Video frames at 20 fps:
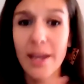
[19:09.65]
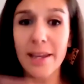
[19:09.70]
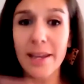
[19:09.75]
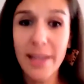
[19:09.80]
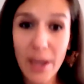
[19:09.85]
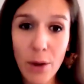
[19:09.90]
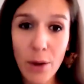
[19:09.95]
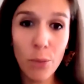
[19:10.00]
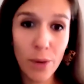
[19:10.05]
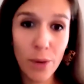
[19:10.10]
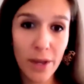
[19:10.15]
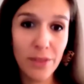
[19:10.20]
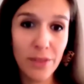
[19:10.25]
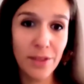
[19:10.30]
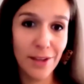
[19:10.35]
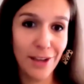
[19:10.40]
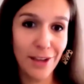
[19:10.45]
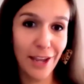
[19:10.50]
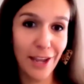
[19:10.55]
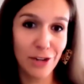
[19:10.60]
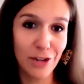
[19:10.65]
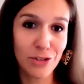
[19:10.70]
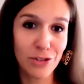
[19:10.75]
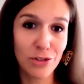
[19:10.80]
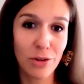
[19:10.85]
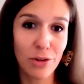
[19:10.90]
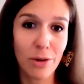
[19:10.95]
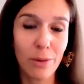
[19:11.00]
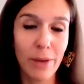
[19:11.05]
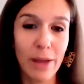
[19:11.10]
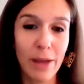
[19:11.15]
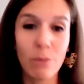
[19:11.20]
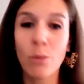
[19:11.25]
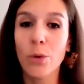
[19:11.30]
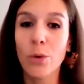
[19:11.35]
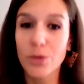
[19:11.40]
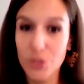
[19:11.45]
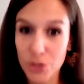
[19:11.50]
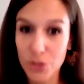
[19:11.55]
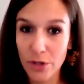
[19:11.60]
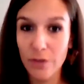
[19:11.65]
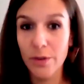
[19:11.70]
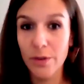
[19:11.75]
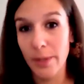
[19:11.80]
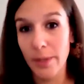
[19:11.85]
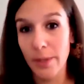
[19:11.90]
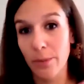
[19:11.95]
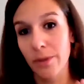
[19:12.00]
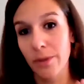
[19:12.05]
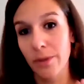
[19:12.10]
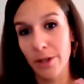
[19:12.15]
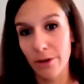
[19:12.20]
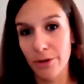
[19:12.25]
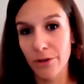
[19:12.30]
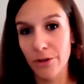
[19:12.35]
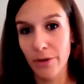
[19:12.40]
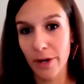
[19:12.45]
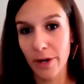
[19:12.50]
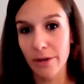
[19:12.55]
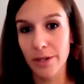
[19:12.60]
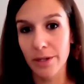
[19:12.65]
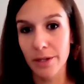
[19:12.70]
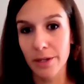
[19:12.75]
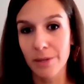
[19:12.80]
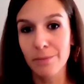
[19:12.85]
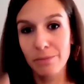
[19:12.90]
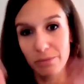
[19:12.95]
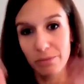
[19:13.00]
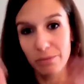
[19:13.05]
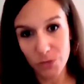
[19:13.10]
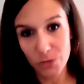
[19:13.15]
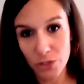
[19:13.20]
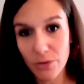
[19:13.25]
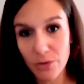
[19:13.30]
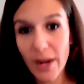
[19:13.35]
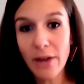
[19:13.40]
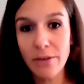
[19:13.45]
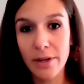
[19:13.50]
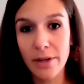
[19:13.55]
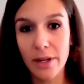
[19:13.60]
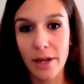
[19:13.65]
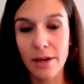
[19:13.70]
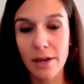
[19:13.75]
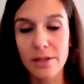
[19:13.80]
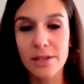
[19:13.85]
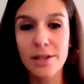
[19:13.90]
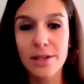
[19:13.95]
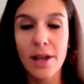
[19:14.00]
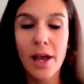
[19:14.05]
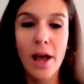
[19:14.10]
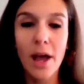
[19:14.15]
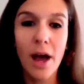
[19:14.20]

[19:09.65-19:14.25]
Yeah, we'll get the occasional and we'll serve the people that are directly surrounding us